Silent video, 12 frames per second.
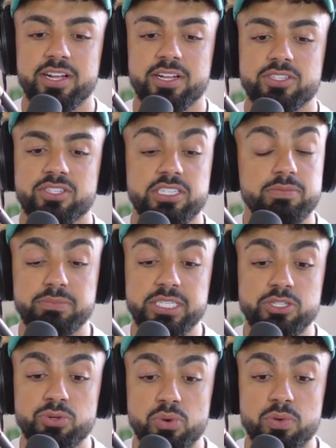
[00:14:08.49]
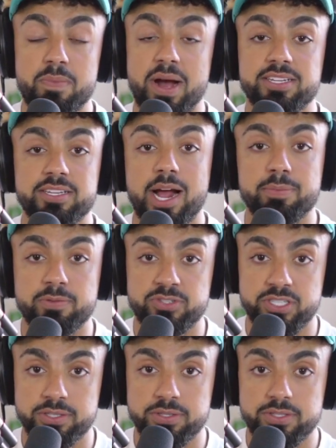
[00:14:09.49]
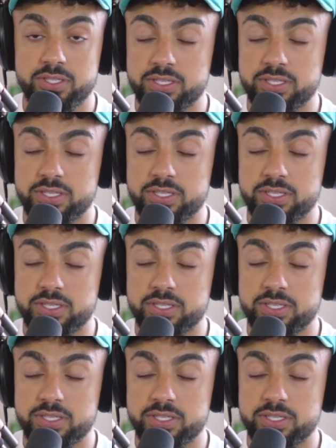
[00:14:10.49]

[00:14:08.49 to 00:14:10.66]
see me doing my type of sales.